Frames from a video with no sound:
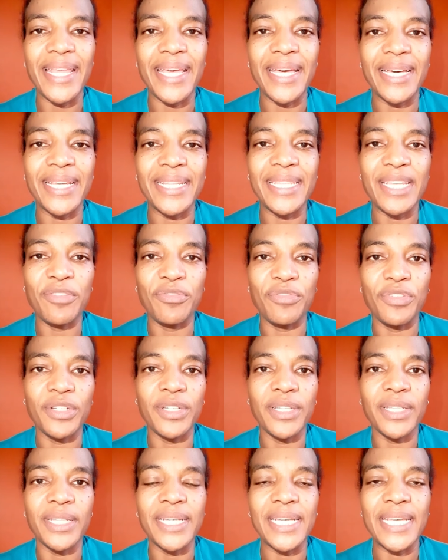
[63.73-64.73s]
uh,
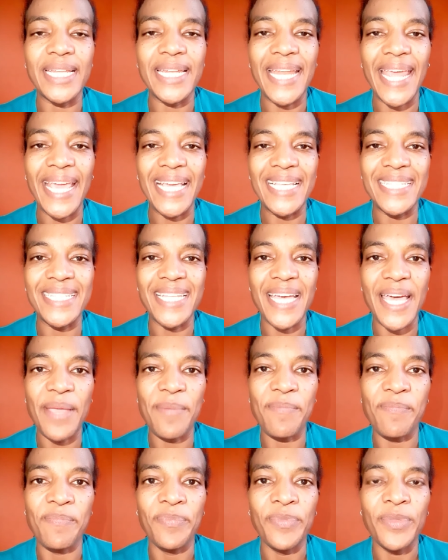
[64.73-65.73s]
different the next
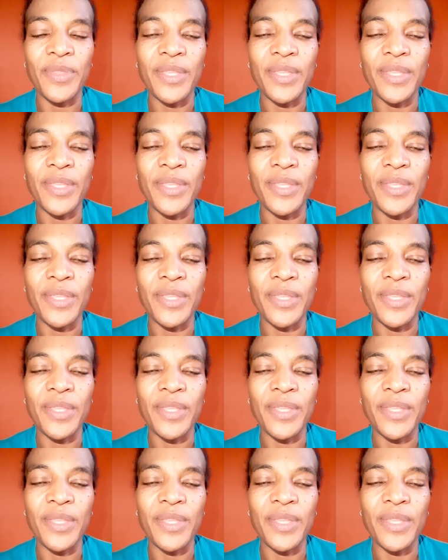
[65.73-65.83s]
time.